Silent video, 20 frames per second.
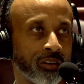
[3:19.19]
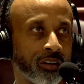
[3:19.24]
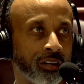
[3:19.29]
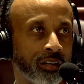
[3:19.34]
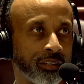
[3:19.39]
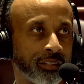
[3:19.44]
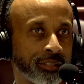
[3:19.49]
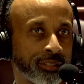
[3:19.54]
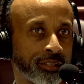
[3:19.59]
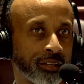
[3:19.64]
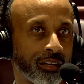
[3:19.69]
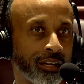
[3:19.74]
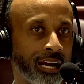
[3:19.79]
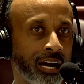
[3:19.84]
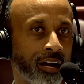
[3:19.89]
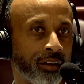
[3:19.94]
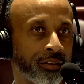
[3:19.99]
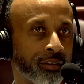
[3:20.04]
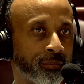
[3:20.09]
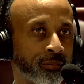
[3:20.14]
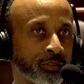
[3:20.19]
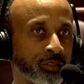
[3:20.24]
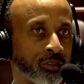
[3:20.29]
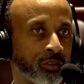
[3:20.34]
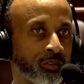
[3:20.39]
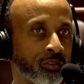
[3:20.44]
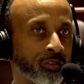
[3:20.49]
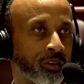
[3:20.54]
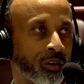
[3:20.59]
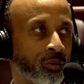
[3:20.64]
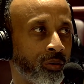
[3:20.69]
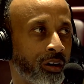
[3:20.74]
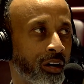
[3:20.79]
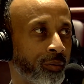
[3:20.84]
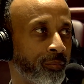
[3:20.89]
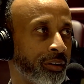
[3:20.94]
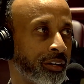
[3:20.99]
run is to allow them to grow up.